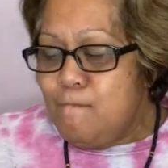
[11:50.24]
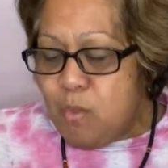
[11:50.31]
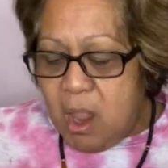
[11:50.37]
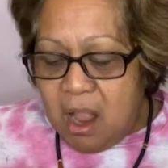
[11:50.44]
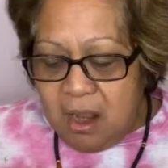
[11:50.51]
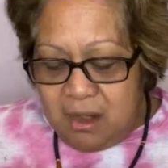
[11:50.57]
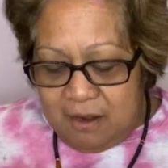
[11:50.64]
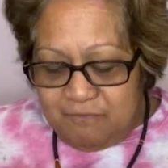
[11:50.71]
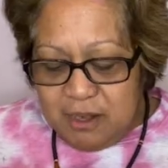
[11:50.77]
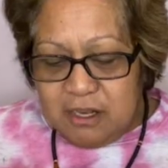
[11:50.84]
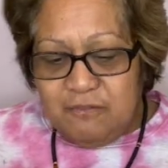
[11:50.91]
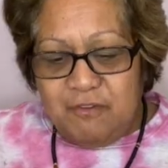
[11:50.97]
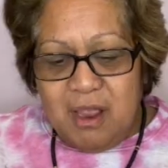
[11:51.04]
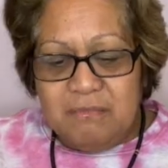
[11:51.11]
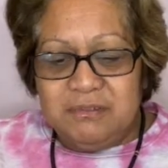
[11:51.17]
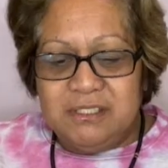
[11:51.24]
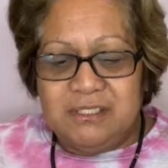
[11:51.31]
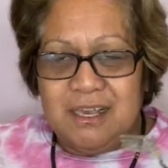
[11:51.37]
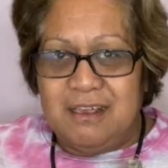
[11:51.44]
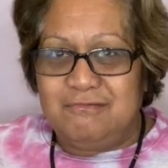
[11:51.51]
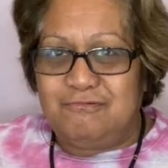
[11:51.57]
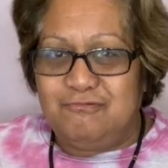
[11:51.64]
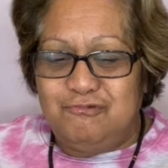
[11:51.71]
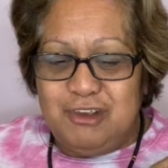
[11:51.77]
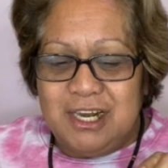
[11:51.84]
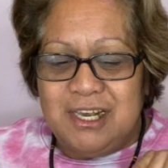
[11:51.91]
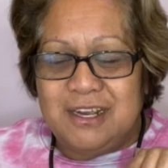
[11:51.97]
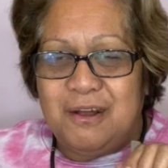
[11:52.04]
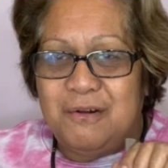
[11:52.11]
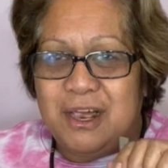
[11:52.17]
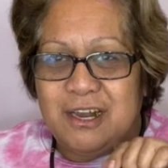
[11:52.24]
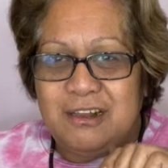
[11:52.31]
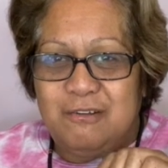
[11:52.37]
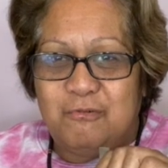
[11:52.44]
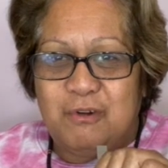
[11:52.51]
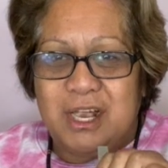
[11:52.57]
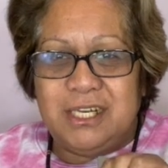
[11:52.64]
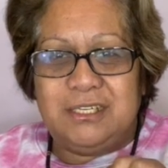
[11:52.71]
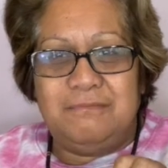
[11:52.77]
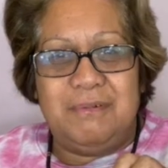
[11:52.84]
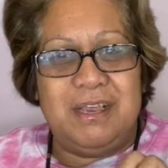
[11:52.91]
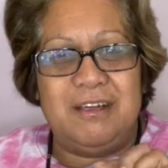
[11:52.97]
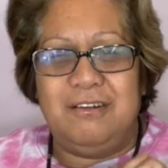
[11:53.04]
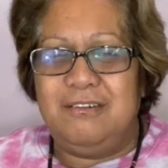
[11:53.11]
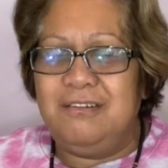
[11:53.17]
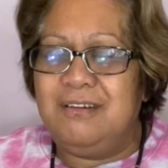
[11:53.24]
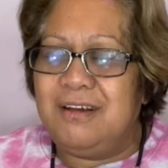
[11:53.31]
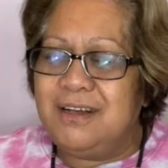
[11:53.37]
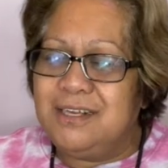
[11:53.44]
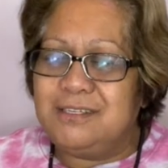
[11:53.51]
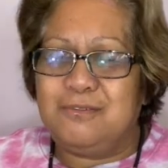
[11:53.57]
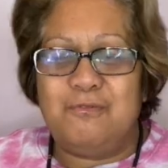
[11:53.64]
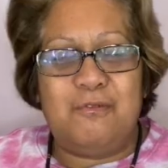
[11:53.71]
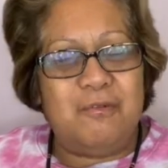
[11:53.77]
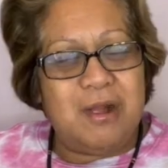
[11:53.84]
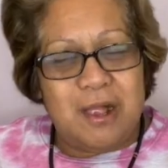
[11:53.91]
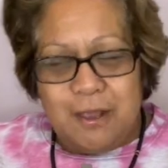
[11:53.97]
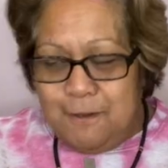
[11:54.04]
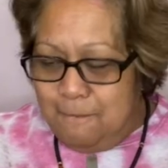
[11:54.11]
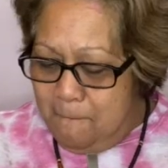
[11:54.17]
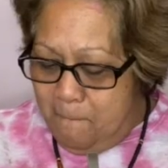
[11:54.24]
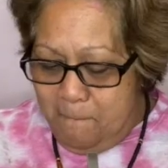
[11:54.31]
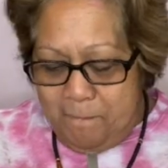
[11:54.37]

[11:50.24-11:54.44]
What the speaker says: I love those families that really go out of their way to make a nice kongai.